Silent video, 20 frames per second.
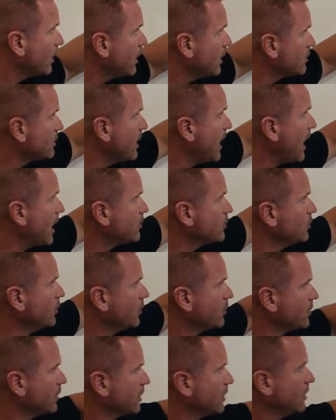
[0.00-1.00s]
It's an
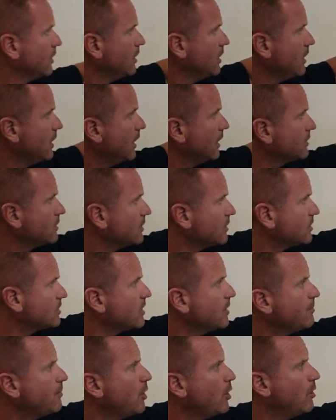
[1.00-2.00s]
adrenergic, it's
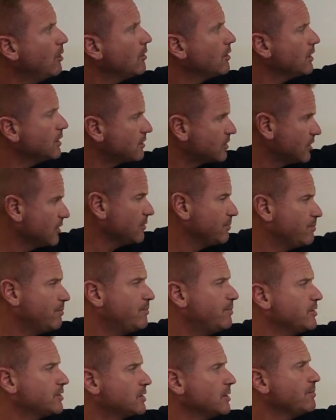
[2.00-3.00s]
simple, it's a
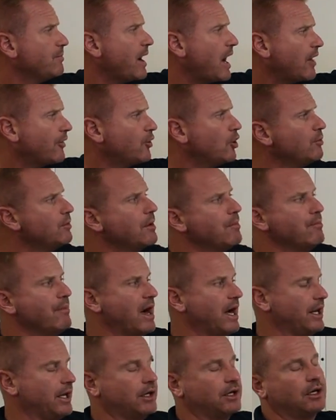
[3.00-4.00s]

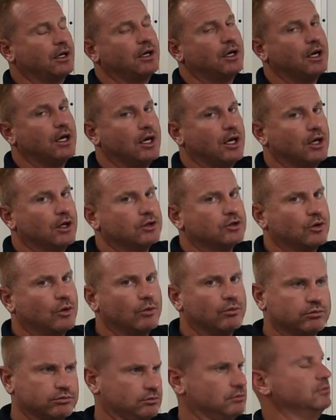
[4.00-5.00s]
sympathomimetic. So
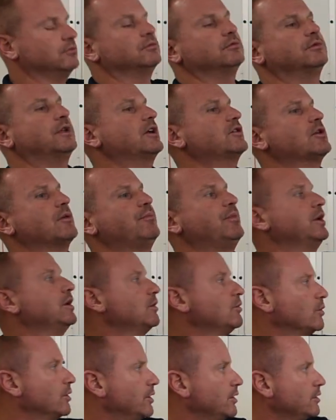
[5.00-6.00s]
that's a
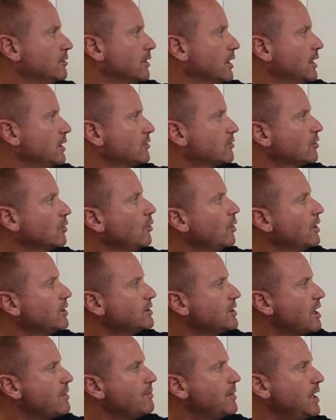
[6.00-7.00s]
big word, right? So what does
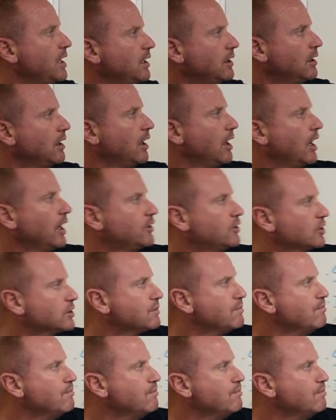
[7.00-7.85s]
that mean? It just